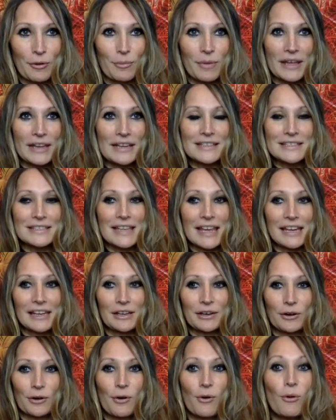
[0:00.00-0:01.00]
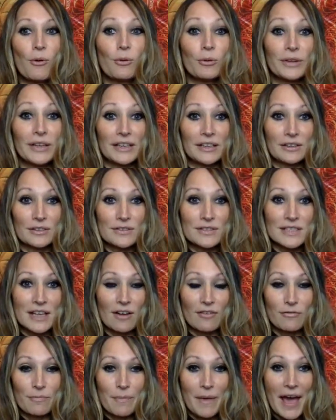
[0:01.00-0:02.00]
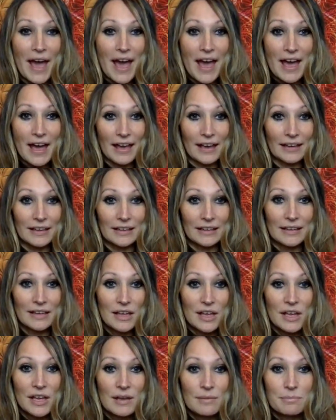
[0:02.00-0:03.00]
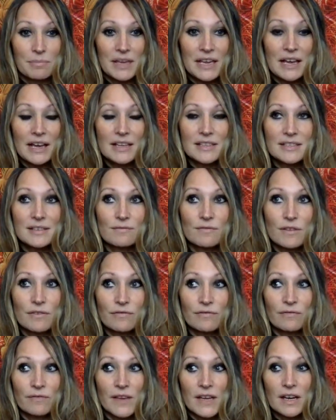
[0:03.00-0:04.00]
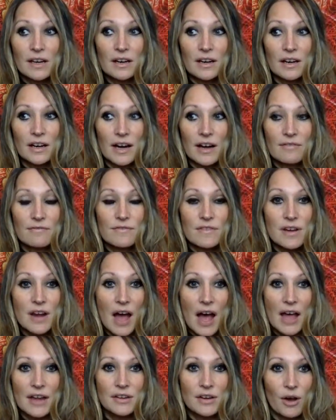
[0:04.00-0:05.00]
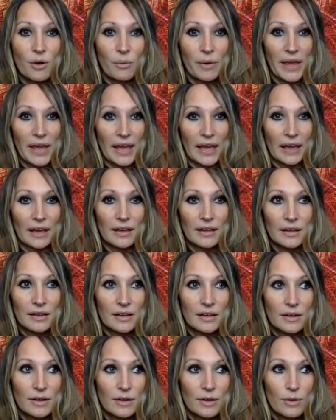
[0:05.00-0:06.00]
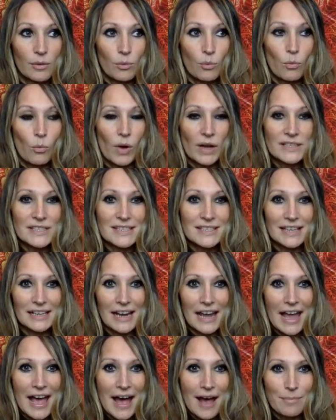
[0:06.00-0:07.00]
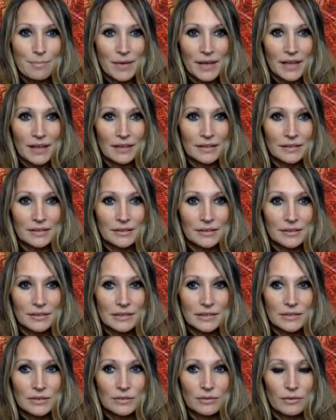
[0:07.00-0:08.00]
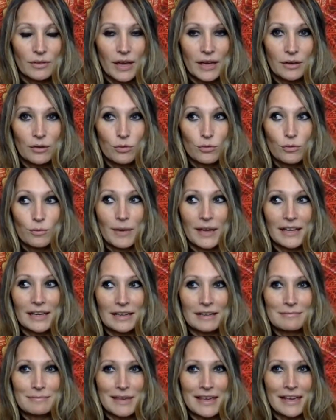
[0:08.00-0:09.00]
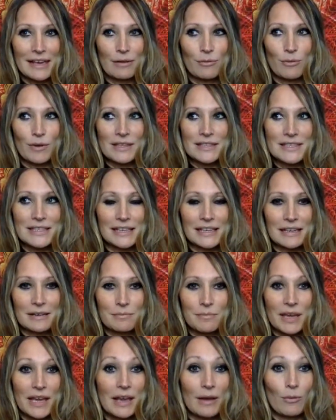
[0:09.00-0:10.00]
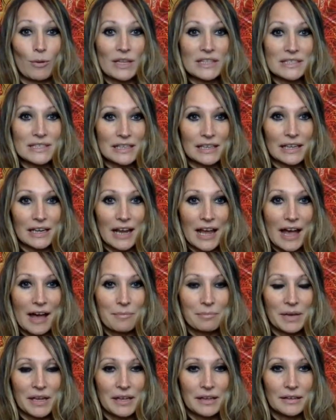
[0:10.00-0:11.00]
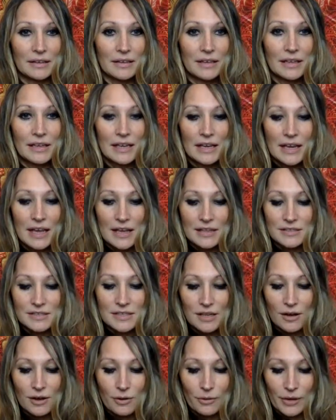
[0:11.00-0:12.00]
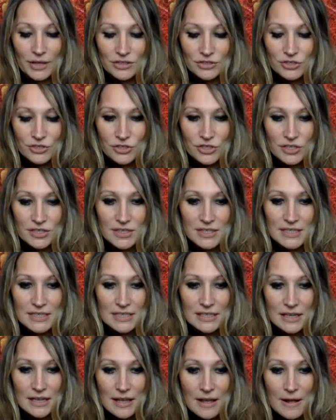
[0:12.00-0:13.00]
but it's like you're holding yourself back because of the fear of not knowing what's going to happen. Like, who am I going to meet? When's it going to be? When's it going to happen? And so it's just